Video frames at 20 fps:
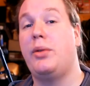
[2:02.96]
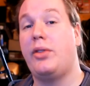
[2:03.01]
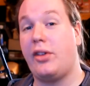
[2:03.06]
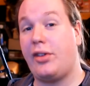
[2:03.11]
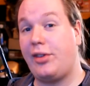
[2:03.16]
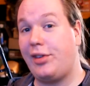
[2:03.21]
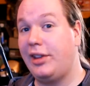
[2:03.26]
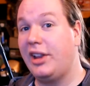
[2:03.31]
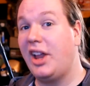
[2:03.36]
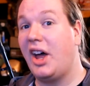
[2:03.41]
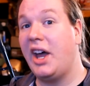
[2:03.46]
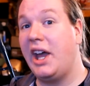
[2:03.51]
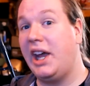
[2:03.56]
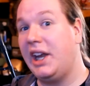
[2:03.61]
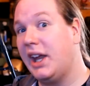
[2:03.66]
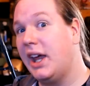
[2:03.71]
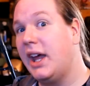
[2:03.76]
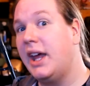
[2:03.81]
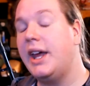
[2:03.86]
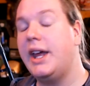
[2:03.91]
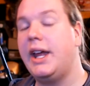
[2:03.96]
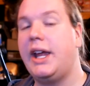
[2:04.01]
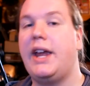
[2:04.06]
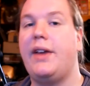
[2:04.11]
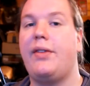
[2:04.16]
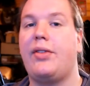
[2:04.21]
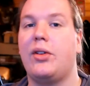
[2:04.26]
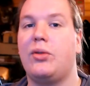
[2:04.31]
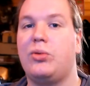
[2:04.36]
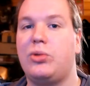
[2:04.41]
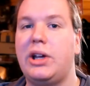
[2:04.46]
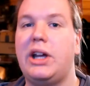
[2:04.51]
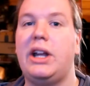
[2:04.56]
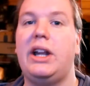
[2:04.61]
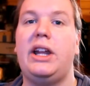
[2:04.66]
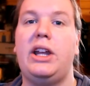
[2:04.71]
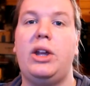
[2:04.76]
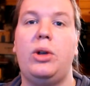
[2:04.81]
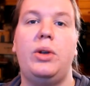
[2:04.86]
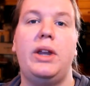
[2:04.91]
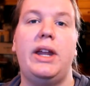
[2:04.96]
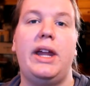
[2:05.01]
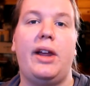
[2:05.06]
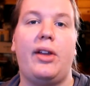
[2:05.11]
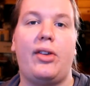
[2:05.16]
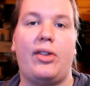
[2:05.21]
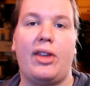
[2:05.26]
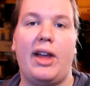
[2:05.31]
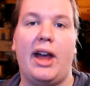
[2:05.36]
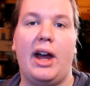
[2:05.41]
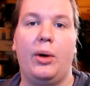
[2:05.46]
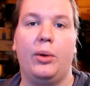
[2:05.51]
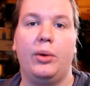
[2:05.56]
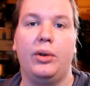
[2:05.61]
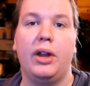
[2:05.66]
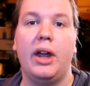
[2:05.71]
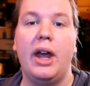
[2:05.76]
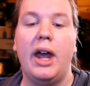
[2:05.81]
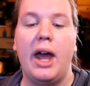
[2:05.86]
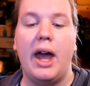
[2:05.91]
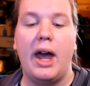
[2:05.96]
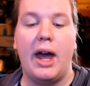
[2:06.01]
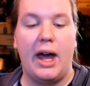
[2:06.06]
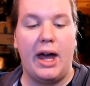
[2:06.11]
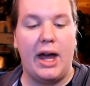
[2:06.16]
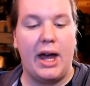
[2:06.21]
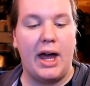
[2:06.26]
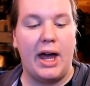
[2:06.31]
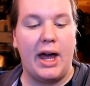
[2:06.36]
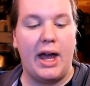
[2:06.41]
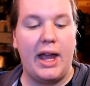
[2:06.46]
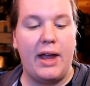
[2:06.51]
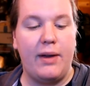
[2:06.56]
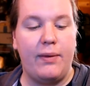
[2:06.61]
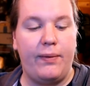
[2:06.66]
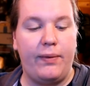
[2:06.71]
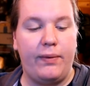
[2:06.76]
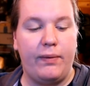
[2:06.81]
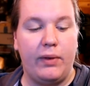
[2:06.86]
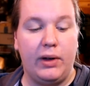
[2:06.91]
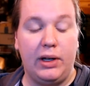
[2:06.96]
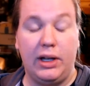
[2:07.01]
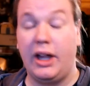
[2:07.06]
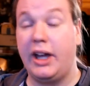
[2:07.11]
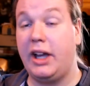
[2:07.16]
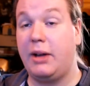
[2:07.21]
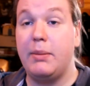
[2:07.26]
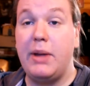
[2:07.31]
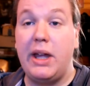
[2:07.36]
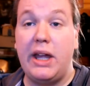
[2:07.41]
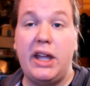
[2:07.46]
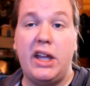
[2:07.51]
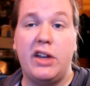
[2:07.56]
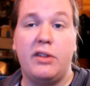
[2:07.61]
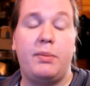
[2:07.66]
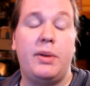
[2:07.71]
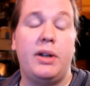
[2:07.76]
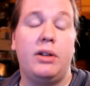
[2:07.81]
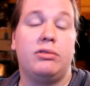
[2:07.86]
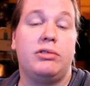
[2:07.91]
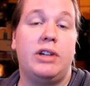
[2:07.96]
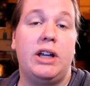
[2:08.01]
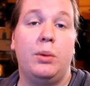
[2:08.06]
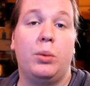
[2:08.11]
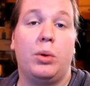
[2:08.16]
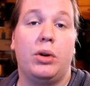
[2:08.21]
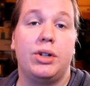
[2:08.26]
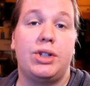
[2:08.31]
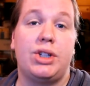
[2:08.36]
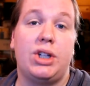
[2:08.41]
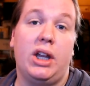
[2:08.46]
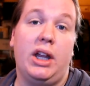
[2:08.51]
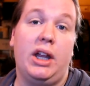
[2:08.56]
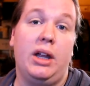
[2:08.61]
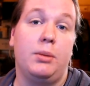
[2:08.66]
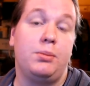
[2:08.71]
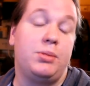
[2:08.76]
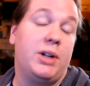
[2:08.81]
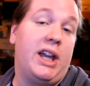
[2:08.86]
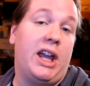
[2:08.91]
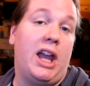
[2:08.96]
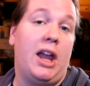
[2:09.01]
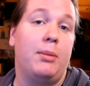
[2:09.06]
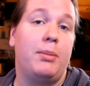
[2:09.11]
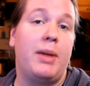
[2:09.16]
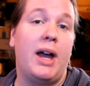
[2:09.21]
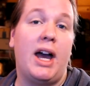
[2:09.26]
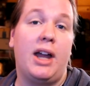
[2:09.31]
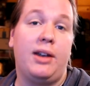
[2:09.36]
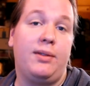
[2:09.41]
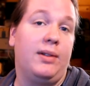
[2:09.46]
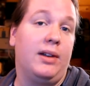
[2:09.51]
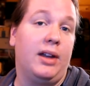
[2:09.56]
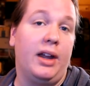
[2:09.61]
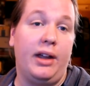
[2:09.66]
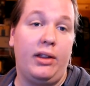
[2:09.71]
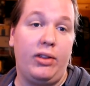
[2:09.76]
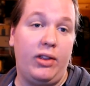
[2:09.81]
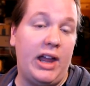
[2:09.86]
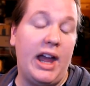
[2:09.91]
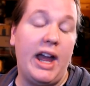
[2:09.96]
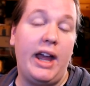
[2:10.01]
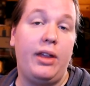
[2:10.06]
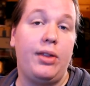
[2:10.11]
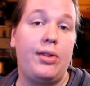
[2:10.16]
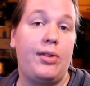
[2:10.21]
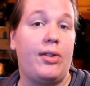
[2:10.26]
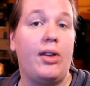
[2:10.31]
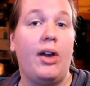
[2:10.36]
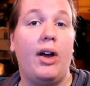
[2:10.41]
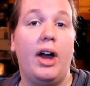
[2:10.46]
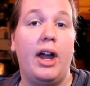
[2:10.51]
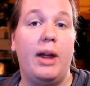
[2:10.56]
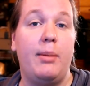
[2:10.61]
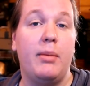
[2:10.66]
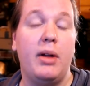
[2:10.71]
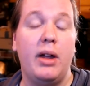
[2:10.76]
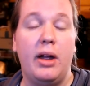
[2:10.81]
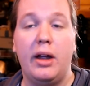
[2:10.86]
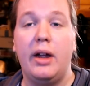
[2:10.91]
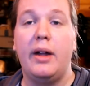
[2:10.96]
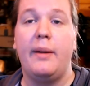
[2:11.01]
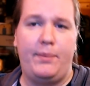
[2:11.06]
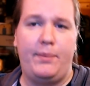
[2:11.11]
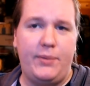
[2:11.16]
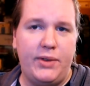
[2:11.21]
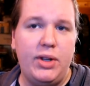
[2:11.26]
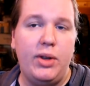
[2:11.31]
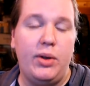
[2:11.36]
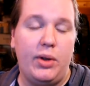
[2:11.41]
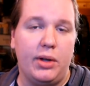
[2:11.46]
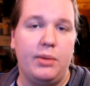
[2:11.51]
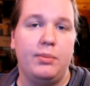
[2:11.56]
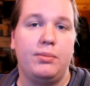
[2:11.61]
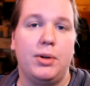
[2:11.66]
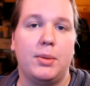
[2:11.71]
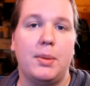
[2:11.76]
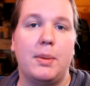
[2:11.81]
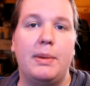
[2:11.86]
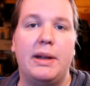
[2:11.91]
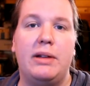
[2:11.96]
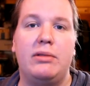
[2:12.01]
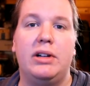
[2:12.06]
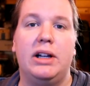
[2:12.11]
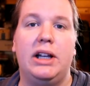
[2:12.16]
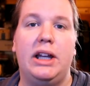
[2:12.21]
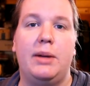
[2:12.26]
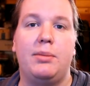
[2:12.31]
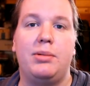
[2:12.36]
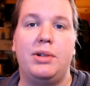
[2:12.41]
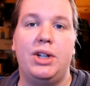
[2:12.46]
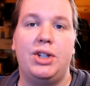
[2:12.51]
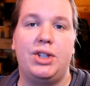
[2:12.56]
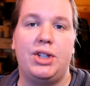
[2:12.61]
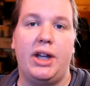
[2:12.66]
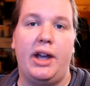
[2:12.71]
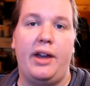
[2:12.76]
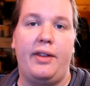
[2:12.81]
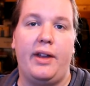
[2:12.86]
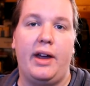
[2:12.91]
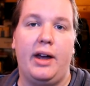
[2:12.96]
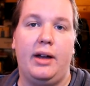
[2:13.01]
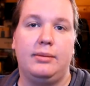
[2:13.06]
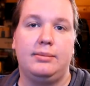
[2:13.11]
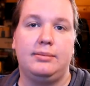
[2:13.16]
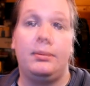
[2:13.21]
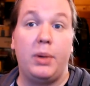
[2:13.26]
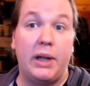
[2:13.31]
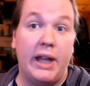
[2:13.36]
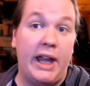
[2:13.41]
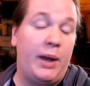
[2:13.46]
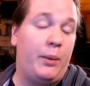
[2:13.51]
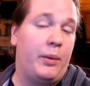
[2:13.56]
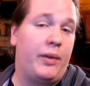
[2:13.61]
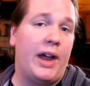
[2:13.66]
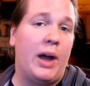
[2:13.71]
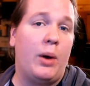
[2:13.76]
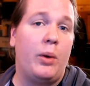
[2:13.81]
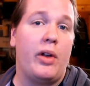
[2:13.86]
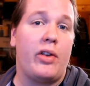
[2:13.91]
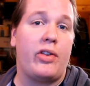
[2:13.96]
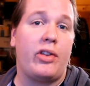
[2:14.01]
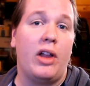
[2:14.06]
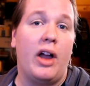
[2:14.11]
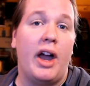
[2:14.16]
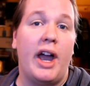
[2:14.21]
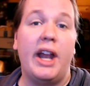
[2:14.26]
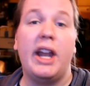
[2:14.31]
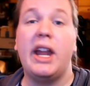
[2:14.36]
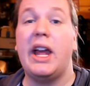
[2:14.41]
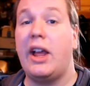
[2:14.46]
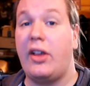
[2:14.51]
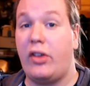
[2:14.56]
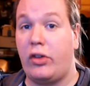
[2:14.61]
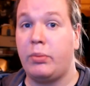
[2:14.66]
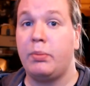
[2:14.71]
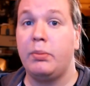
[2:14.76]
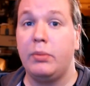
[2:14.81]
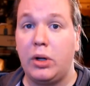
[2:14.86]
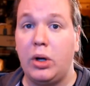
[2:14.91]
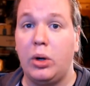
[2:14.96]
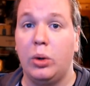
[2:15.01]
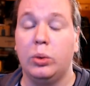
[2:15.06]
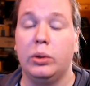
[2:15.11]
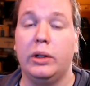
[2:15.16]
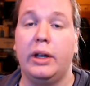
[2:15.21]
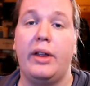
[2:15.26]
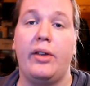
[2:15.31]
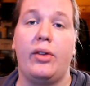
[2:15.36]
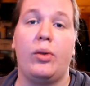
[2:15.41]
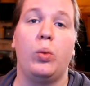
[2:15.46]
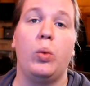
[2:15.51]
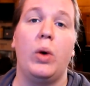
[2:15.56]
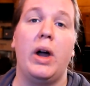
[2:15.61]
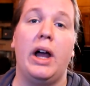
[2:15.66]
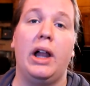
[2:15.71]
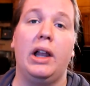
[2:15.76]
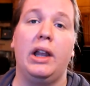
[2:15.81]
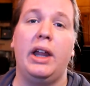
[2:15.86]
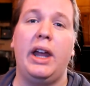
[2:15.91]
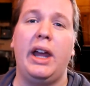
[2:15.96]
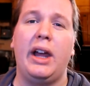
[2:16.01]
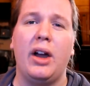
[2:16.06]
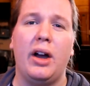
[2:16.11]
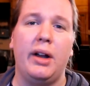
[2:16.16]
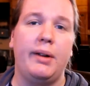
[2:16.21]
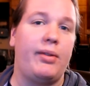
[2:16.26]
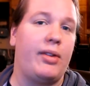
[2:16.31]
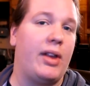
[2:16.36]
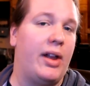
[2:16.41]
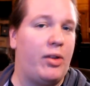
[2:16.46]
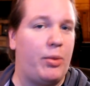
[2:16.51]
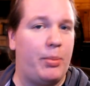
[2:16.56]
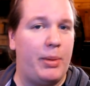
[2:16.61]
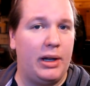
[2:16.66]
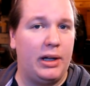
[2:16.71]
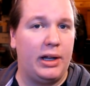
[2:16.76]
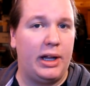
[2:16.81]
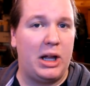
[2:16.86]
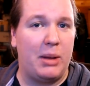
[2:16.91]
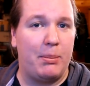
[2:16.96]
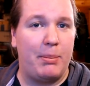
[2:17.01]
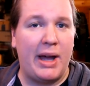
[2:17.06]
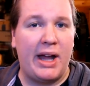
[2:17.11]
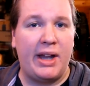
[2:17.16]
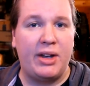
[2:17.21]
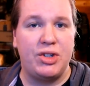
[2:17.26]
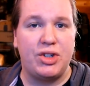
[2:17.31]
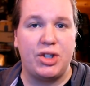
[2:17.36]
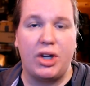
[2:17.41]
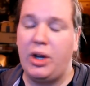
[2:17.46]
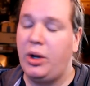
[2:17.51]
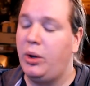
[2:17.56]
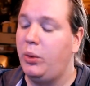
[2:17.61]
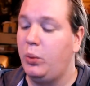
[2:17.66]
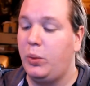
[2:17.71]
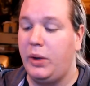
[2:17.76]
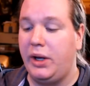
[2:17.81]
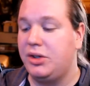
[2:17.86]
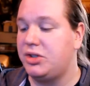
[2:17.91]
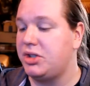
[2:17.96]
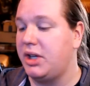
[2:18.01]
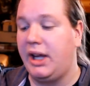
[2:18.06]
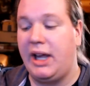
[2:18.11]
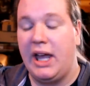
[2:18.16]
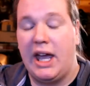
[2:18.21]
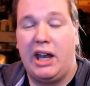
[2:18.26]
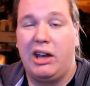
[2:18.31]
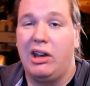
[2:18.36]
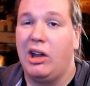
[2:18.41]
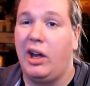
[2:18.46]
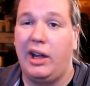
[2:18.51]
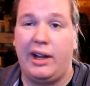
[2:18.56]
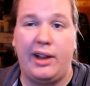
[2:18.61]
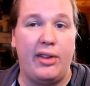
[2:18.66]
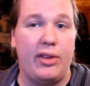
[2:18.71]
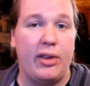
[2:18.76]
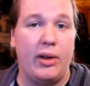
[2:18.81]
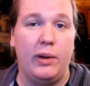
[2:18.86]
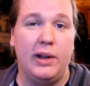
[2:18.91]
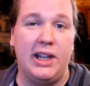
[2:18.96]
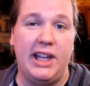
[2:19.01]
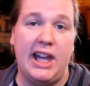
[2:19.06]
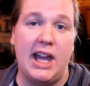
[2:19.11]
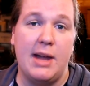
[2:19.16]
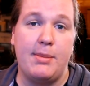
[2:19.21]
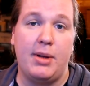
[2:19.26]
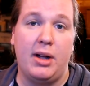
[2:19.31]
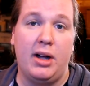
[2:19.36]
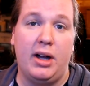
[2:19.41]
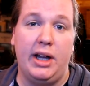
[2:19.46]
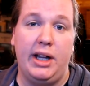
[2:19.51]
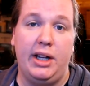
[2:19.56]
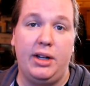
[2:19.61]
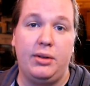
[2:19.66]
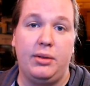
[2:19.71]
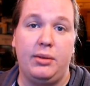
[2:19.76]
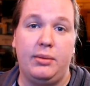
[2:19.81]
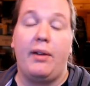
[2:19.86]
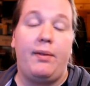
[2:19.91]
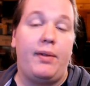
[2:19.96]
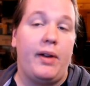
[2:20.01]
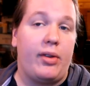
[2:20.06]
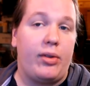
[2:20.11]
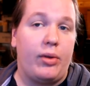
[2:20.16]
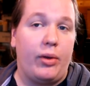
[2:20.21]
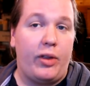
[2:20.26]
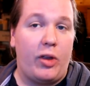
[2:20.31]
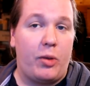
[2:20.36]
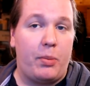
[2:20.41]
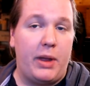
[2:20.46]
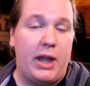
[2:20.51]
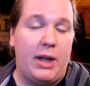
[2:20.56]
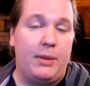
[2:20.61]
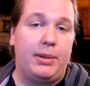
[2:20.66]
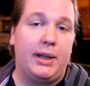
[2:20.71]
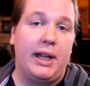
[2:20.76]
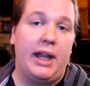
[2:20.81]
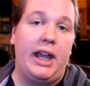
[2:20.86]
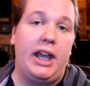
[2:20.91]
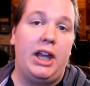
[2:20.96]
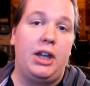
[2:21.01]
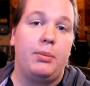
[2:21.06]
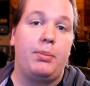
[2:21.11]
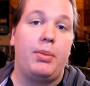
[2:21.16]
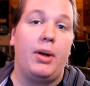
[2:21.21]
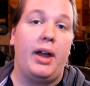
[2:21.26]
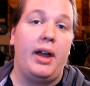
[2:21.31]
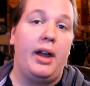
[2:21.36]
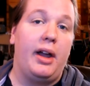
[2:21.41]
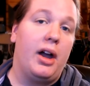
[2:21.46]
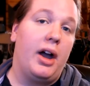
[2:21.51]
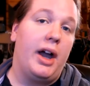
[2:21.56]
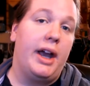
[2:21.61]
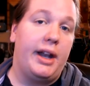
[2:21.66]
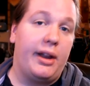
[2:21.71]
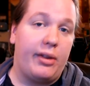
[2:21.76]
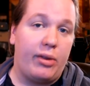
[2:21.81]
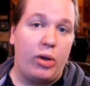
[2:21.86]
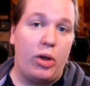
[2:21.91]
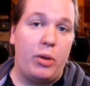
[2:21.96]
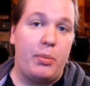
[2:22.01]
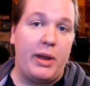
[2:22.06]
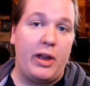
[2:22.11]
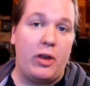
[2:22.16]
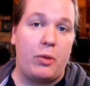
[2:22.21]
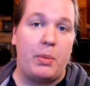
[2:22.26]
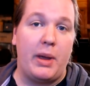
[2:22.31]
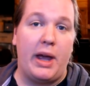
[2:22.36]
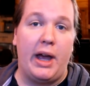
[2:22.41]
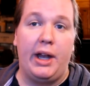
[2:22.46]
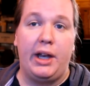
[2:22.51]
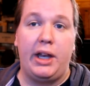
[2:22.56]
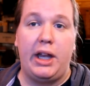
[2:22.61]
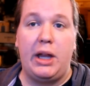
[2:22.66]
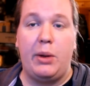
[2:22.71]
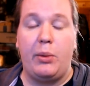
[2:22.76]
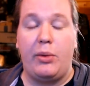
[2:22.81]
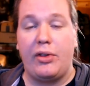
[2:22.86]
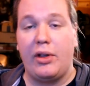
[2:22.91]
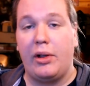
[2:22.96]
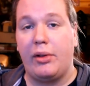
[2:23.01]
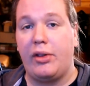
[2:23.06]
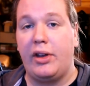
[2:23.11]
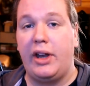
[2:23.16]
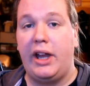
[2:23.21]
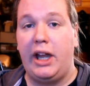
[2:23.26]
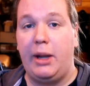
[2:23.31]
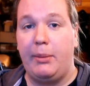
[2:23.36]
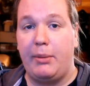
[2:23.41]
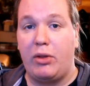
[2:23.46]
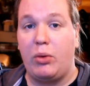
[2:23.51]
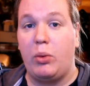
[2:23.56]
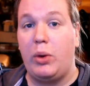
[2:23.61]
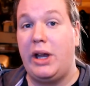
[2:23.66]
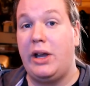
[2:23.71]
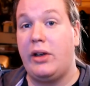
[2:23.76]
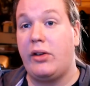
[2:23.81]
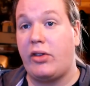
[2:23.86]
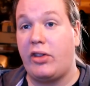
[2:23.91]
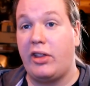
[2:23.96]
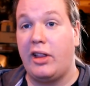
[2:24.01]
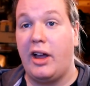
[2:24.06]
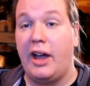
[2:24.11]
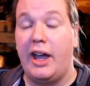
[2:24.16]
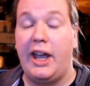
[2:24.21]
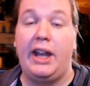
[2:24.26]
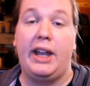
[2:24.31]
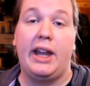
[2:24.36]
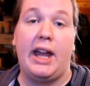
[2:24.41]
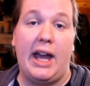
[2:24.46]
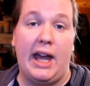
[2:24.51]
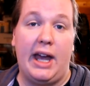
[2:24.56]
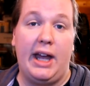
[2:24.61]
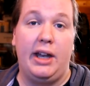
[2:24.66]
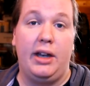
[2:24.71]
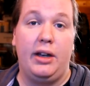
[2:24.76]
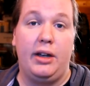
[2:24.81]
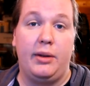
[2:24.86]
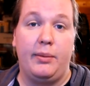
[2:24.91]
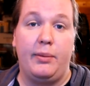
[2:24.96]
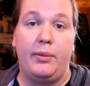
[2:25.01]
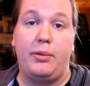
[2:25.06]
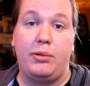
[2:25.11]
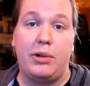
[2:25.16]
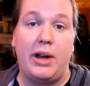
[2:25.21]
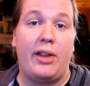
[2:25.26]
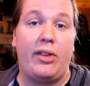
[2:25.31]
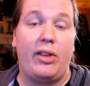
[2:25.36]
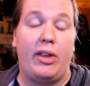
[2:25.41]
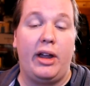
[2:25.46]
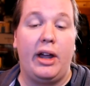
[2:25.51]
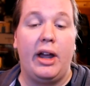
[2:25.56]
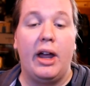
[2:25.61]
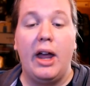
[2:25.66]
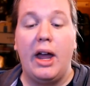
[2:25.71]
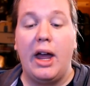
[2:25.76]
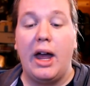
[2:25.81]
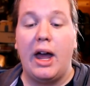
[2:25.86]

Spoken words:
with a slide gives a really unique sound. If, like me, you've been re-watching Breaking Bad for like the 8th time, you can probably really appreciate that. Playing without a slide is cool as well. It kind of sounds a bit like a banjo, which again, I can totally get behind. I first saw this being played by a guy in a two-piece band. He was alternating between slide and fretting,